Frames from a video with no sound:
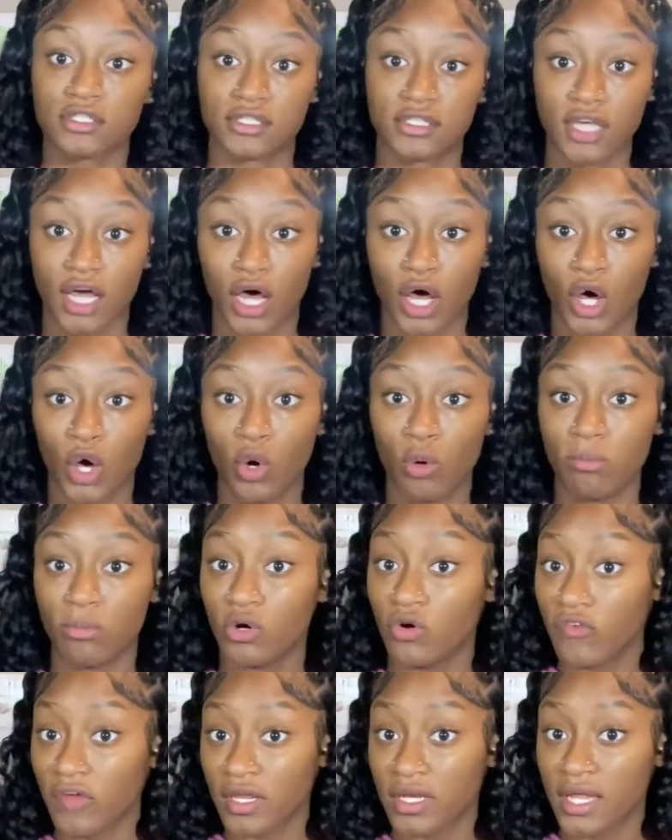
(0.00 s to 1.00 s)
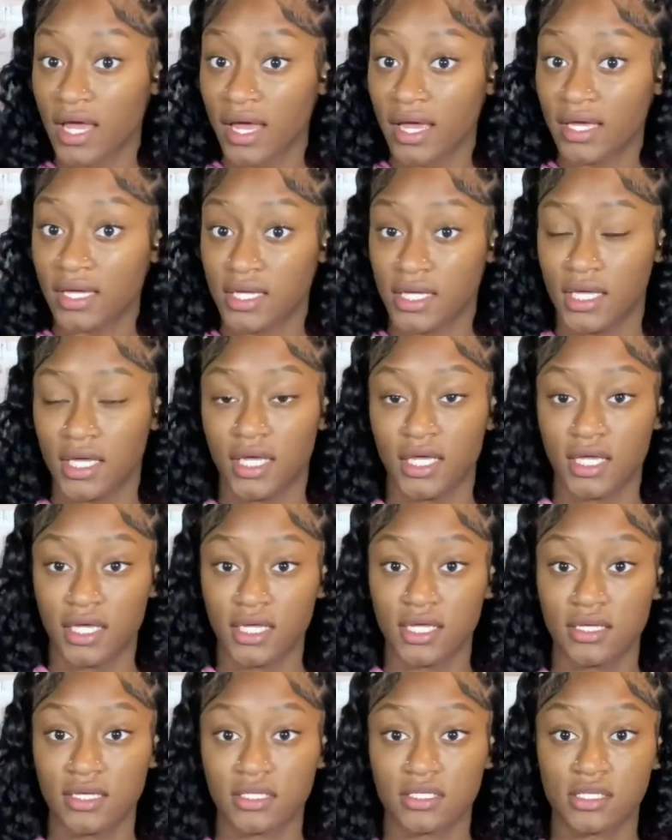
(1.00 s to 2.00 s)
So move-in day
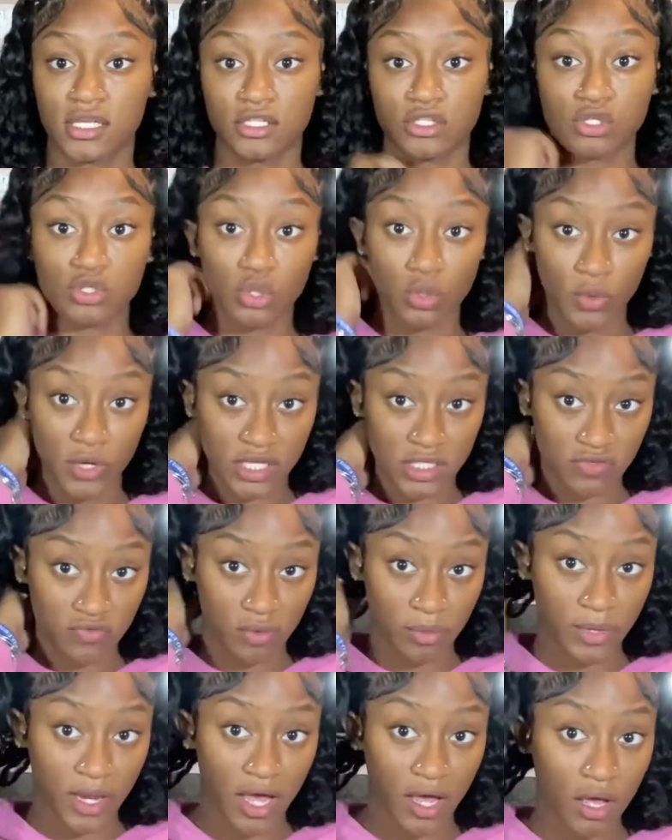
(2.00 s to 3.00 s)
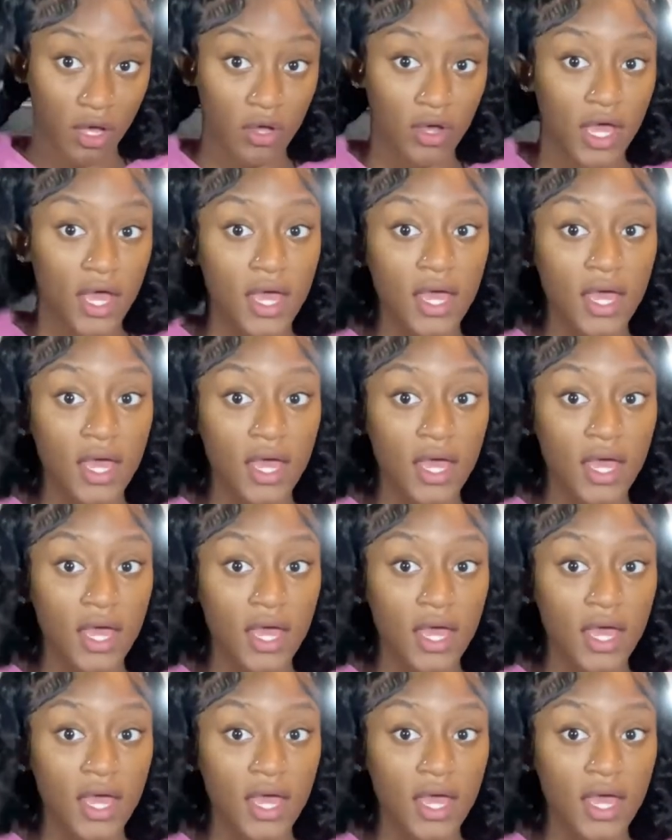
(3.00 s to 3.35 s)
is in 2 weeks from now,